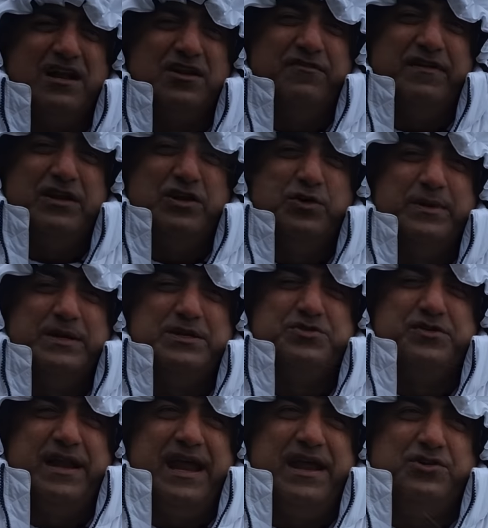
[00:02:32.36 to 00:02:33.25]
can't we do
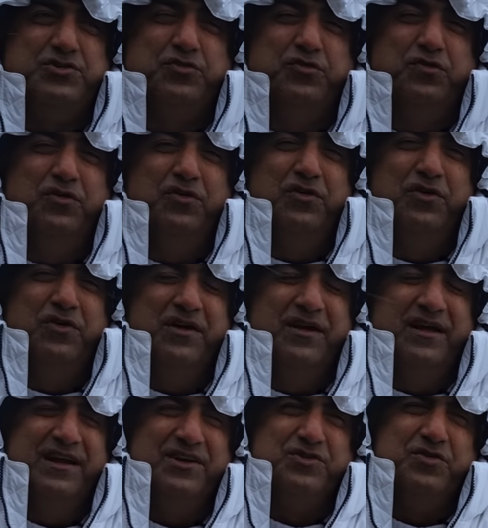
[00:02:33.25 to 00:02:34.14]
it today to,
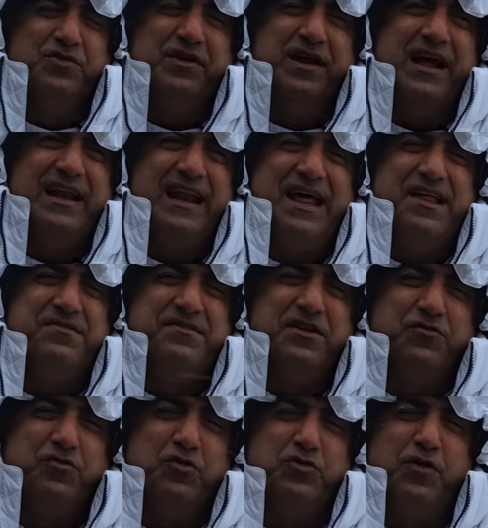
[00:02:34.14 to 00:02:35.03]
to
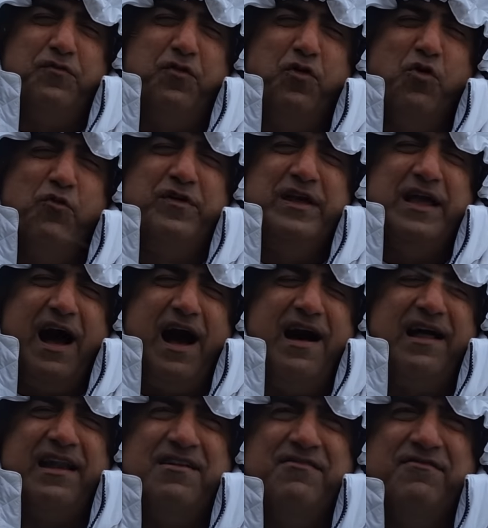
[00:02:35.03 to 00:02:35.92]
realize the truth of who
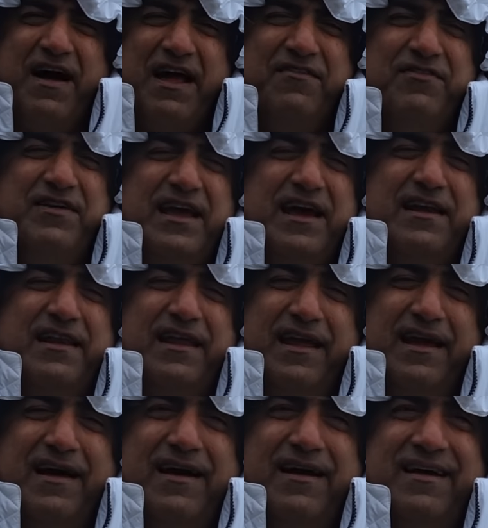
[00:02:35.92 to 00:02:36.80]
we are and why we
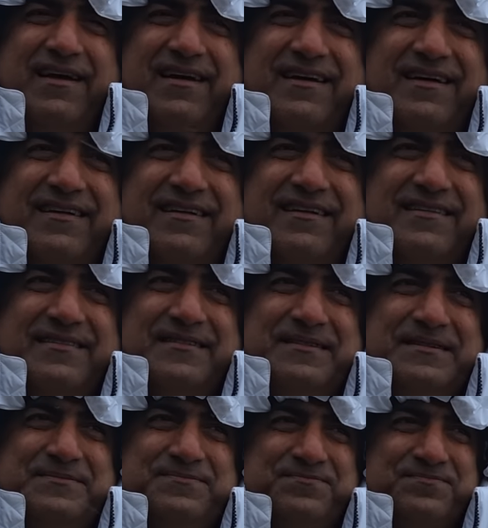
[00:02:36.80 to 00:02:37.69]
are here?
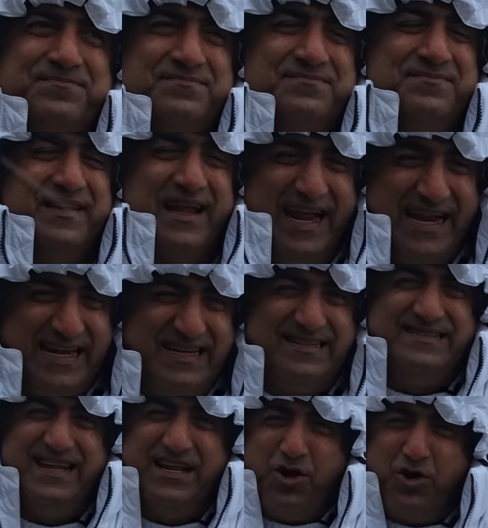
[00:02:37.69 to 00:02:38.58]

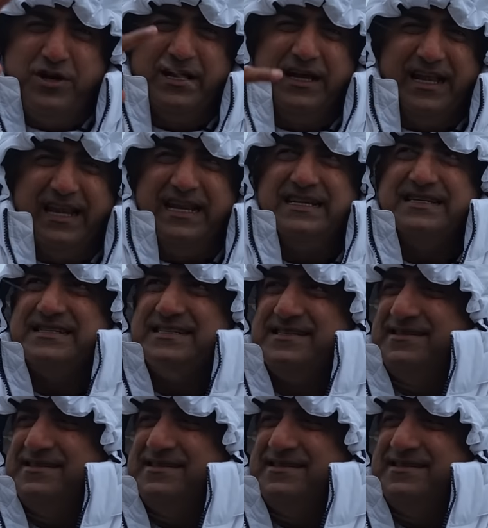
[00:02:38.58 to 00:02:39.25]
It is zero degree.